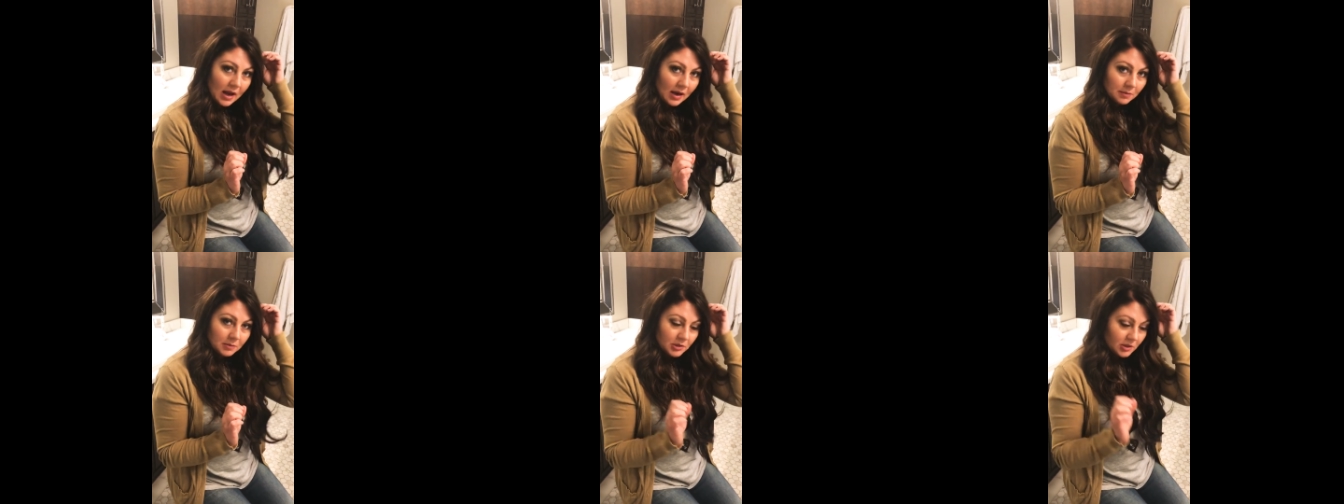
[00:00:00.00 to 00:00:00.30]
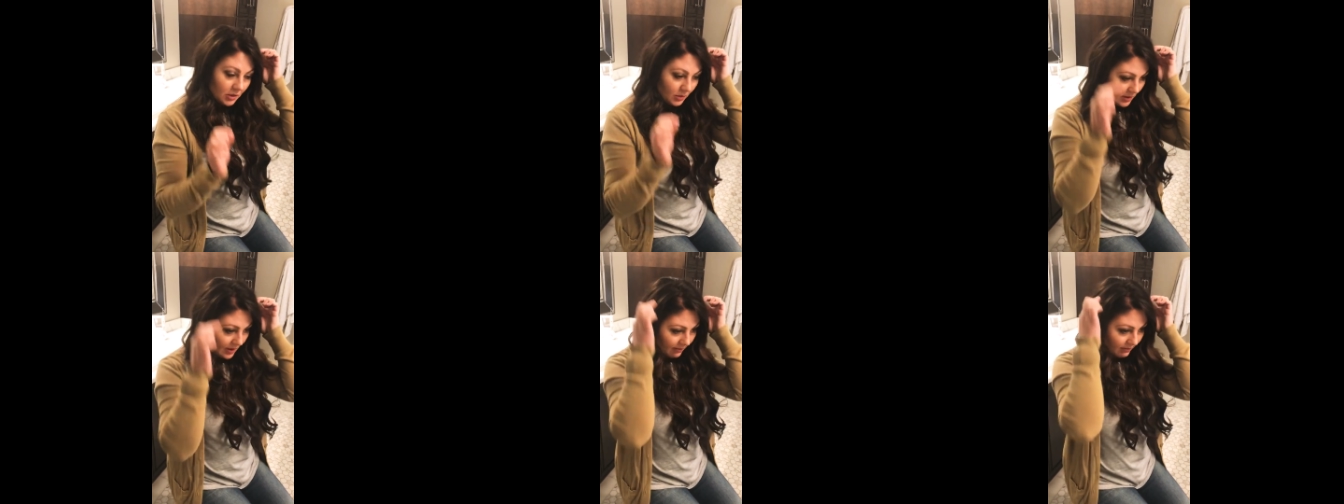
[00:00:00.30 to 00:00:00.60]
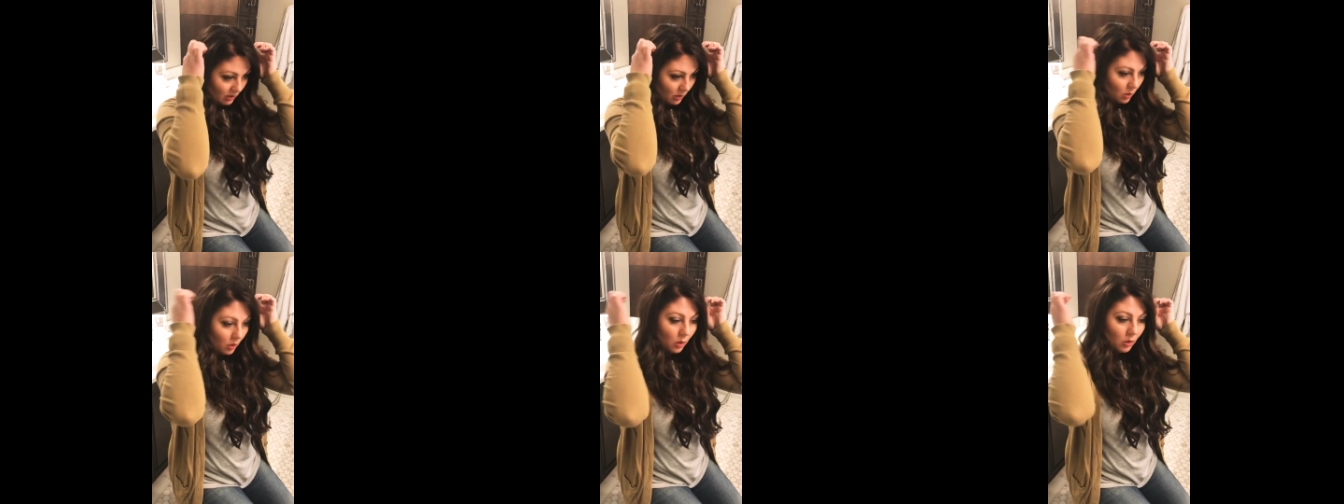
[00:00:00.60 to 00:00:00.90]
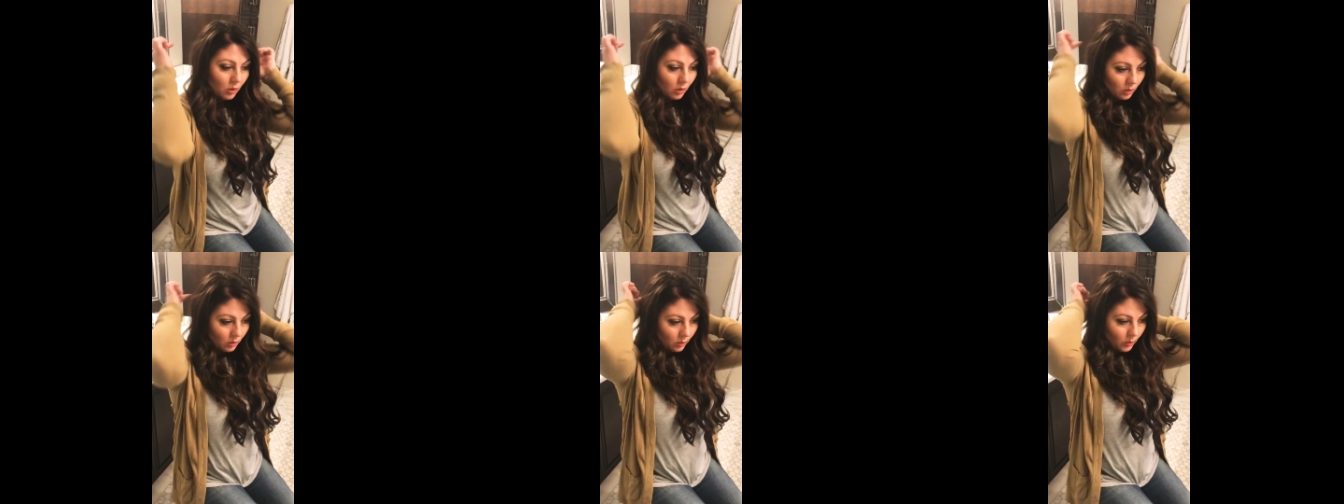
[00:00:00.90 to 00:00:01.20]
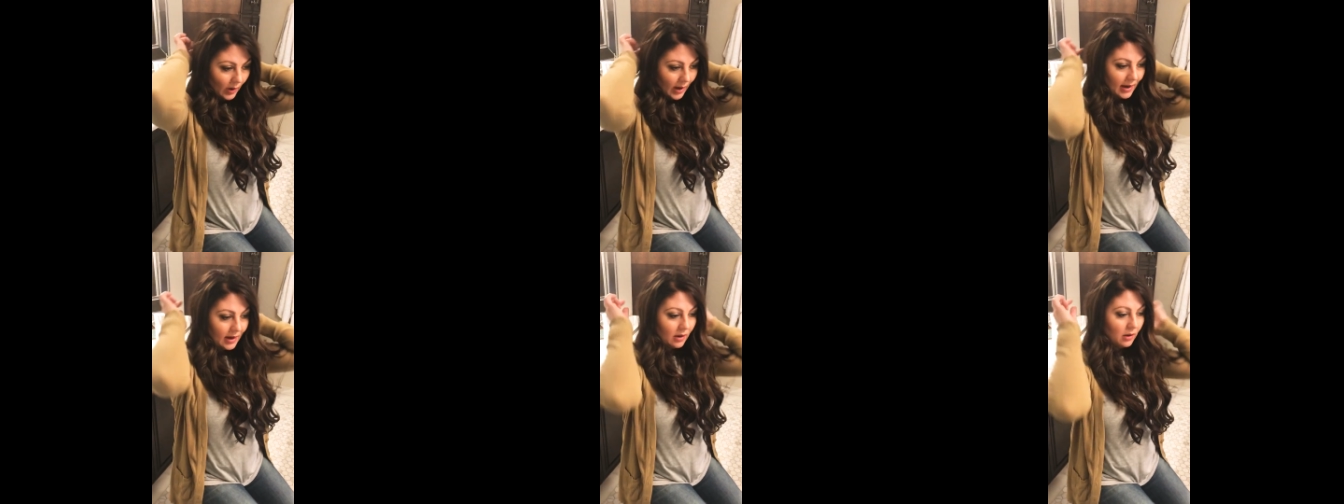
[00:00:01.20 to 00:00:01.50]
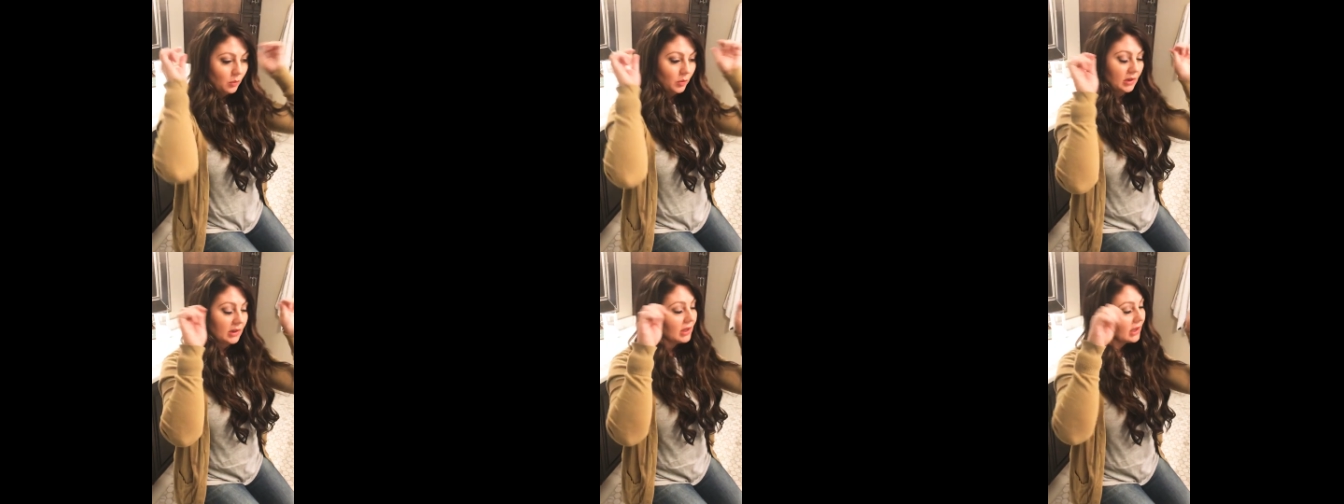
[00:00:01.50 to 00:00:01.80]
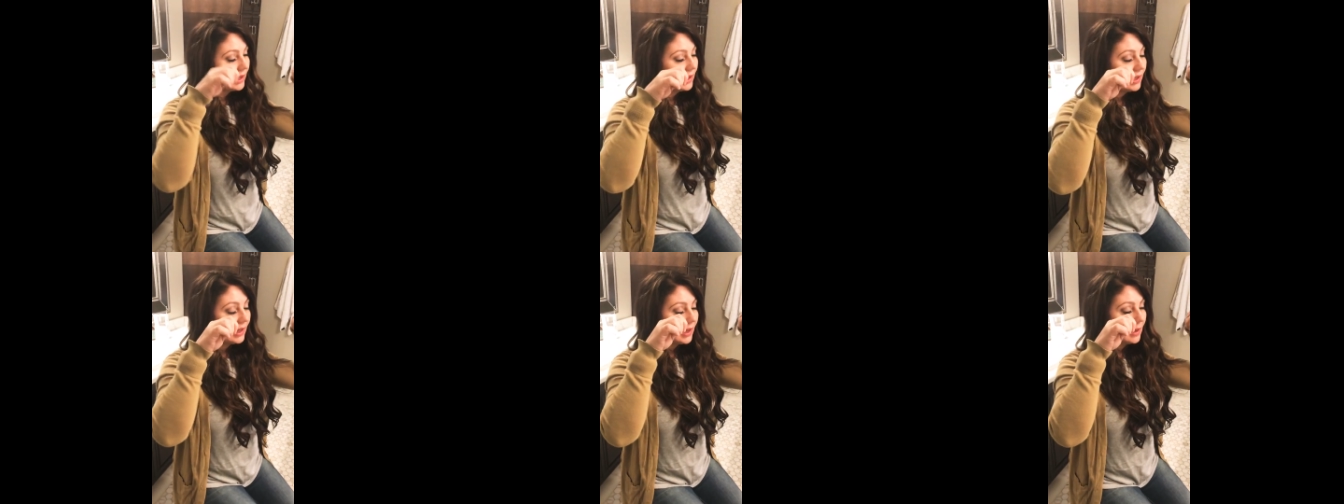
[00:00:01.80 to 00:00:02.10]
So you have the whole wire with the
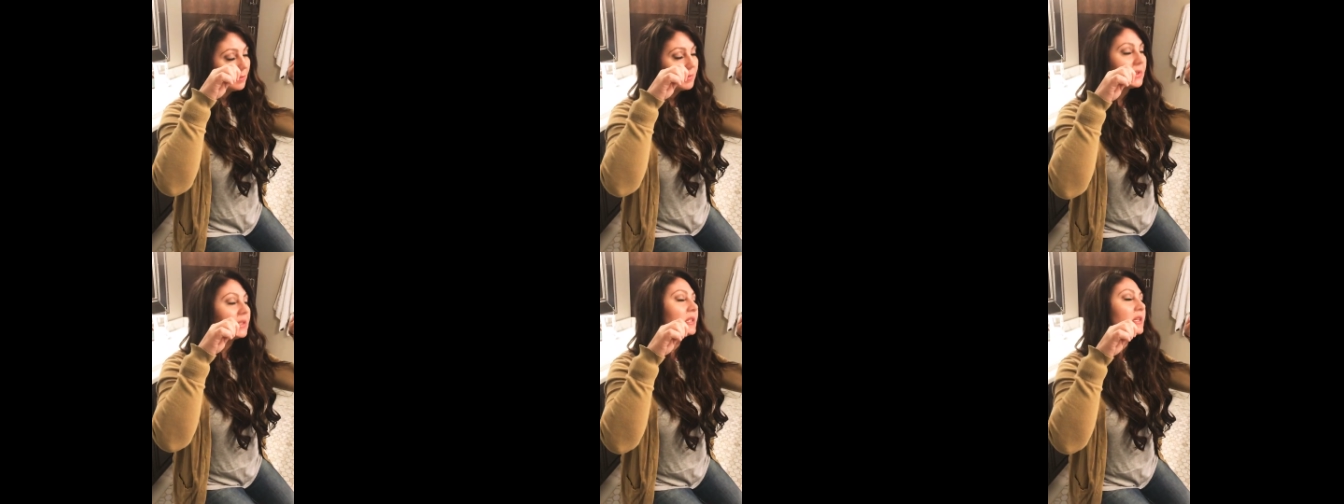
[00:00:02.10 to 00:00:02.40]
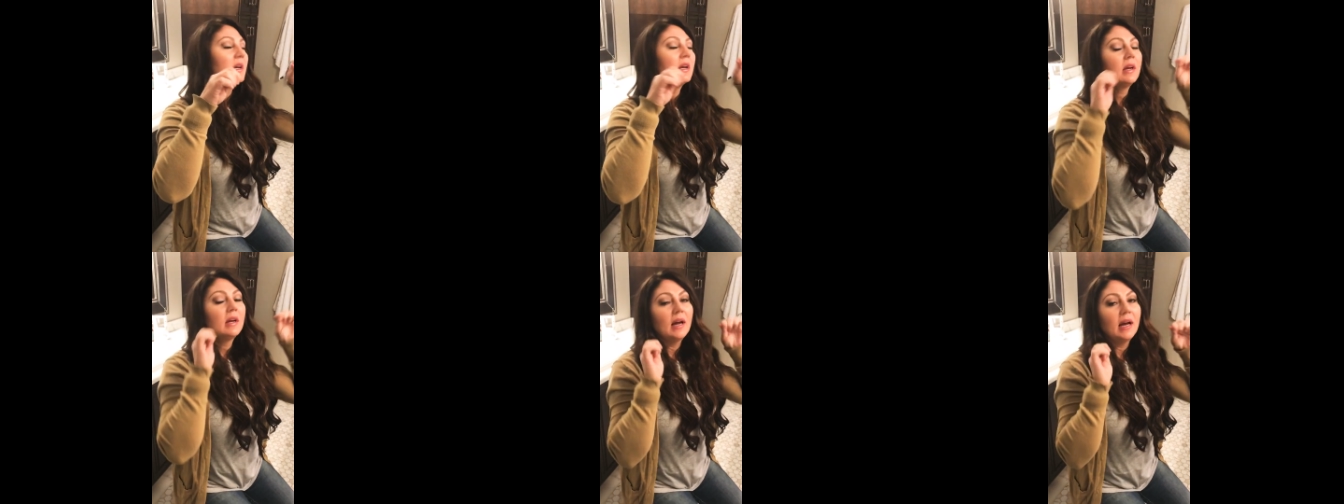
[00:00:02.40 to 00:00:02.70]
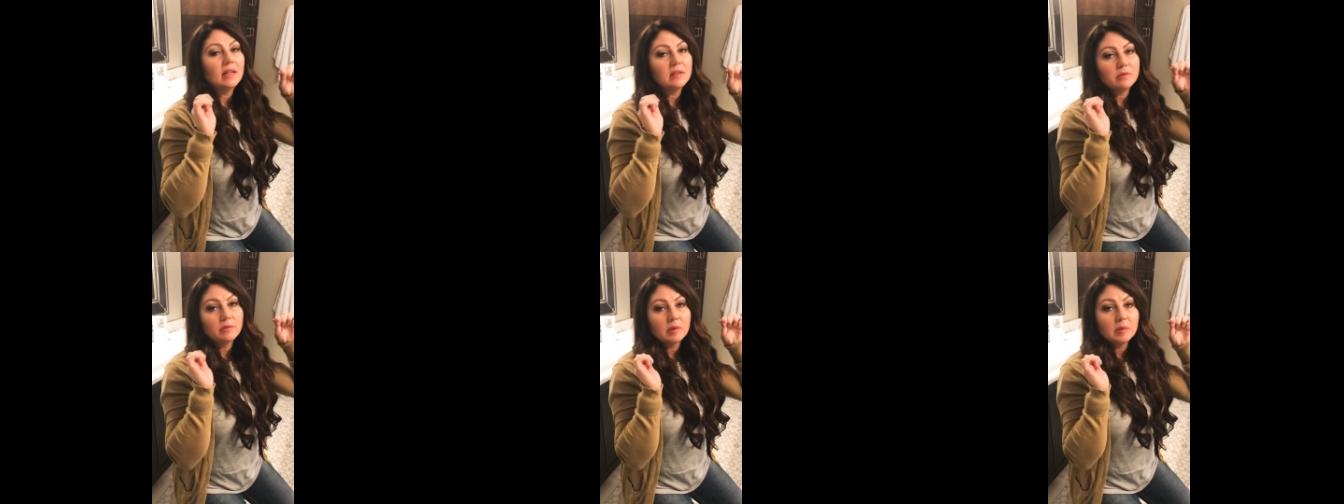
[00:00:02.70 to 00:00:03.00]
clips as a